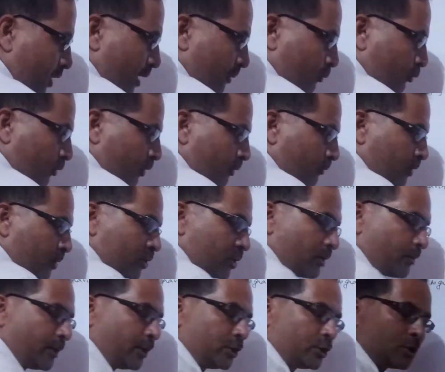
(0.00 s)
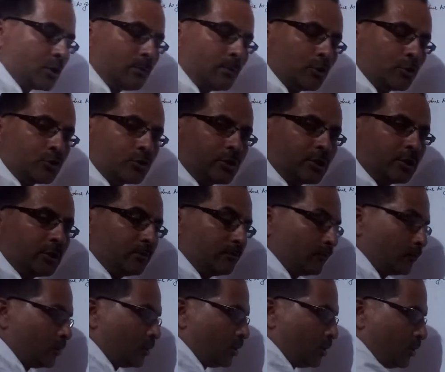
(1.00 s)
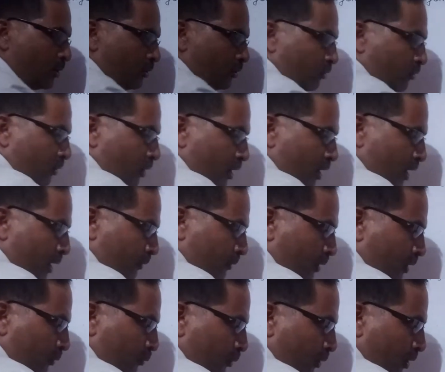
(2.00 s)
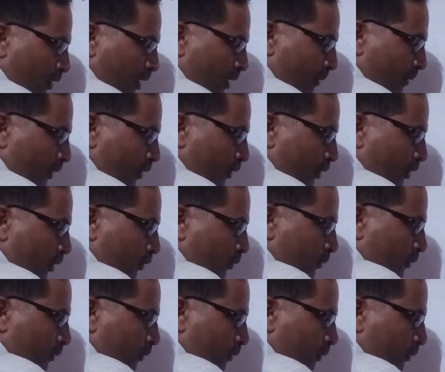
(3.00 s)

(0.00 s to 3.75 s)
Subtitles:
have to give the some initial velocity. Then after that what will happen? It